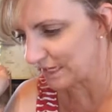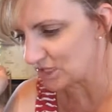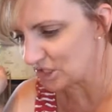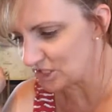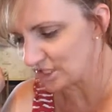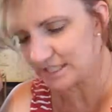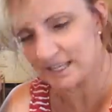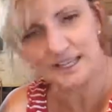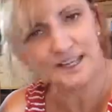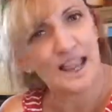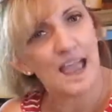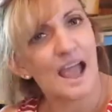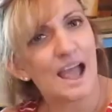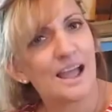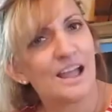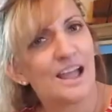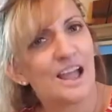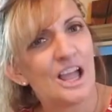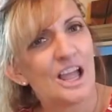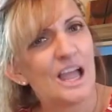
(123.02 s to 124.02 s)
And she said, "Yeah,
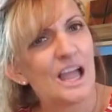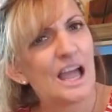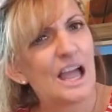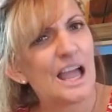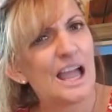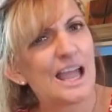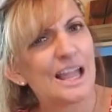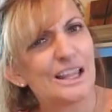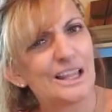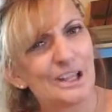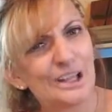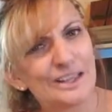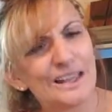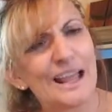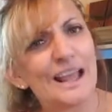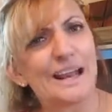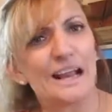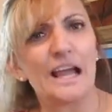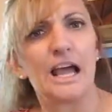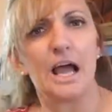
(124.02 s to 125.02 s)
look
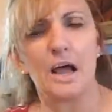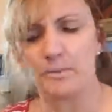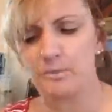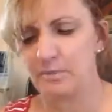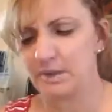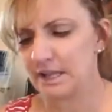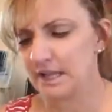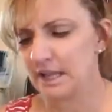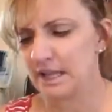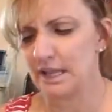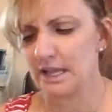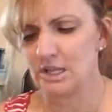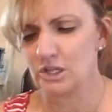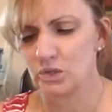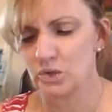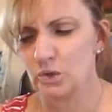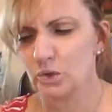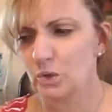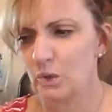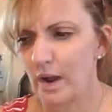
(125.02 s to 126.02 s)
that up because
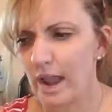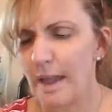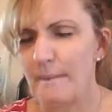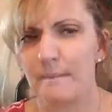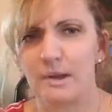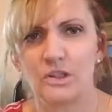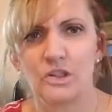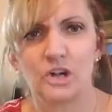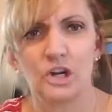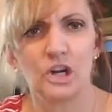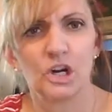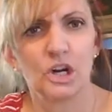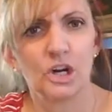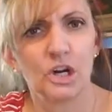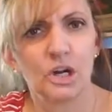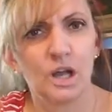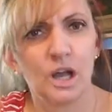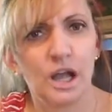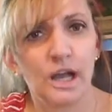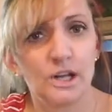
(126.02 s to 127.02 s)
your
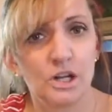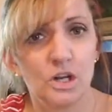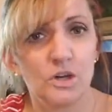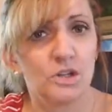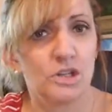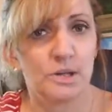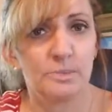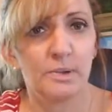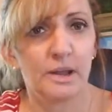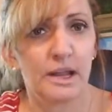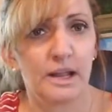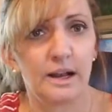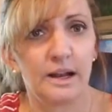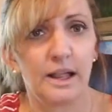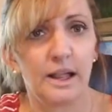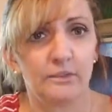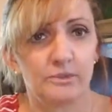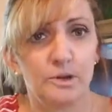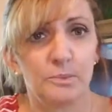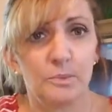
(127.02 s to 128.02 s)
grandmother, I know she paid a
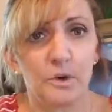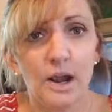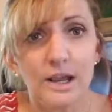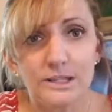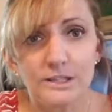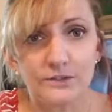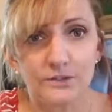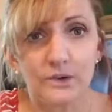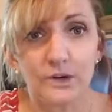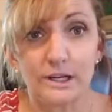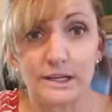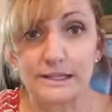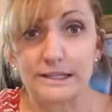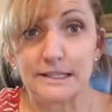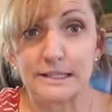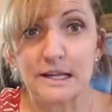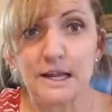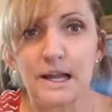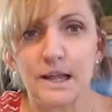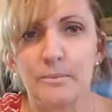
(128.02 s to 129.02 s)
hefty price for it at the
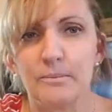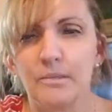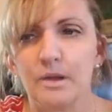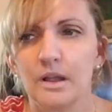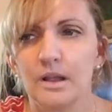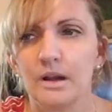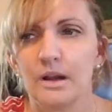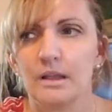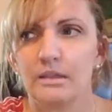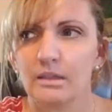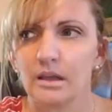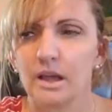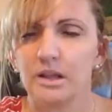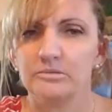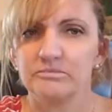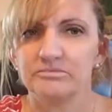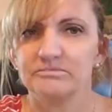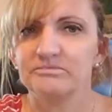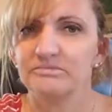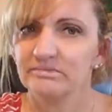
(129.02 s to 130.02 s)
time." And I thought,
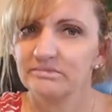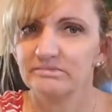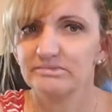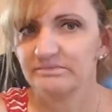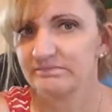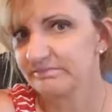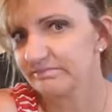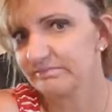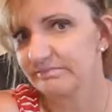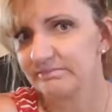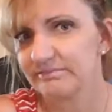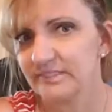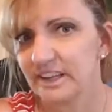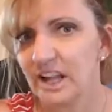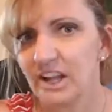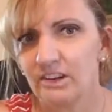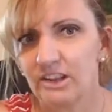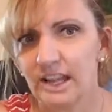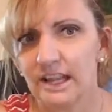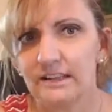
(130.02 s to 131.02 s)

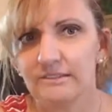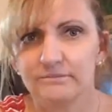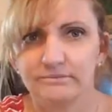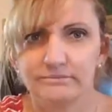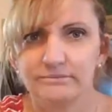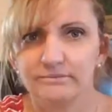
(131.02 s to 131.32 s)
okay,